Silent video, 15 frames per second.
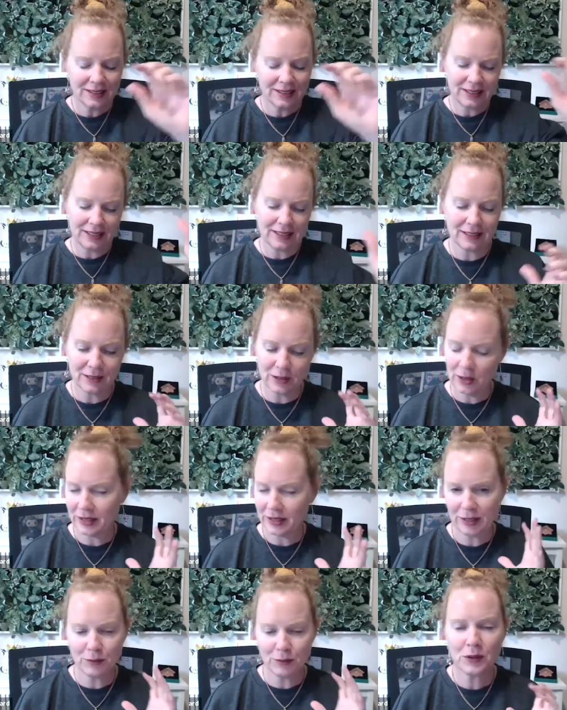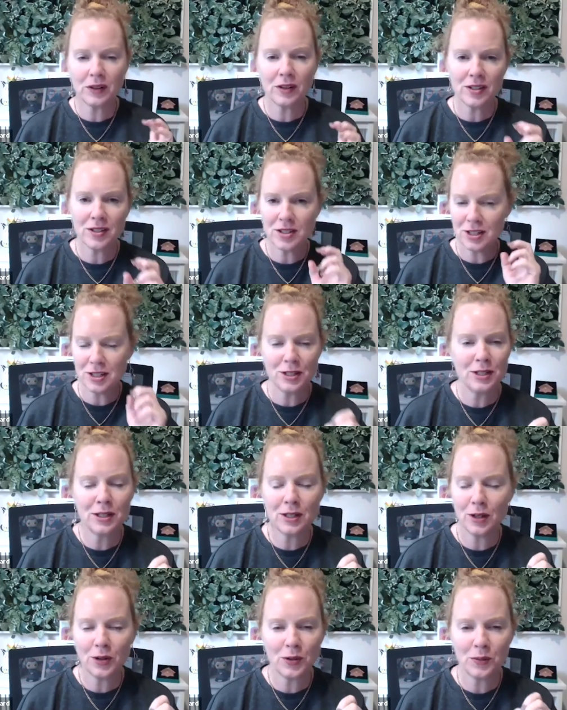you like you've realized you didn't
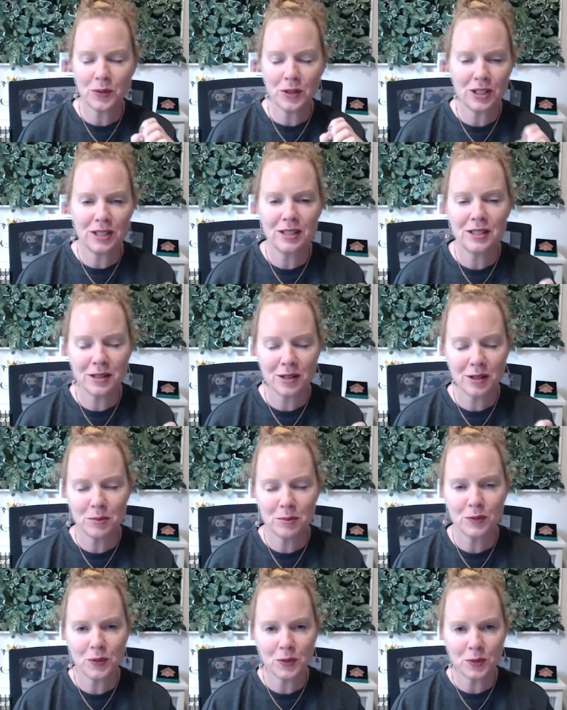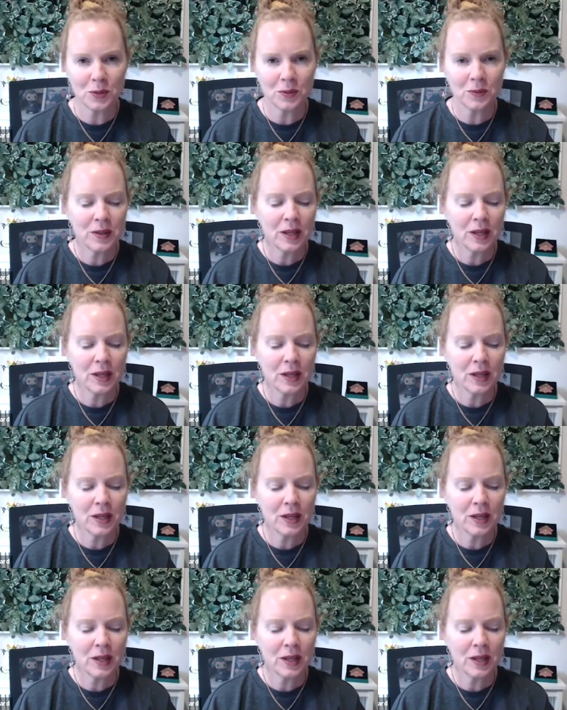know what you didn't know before.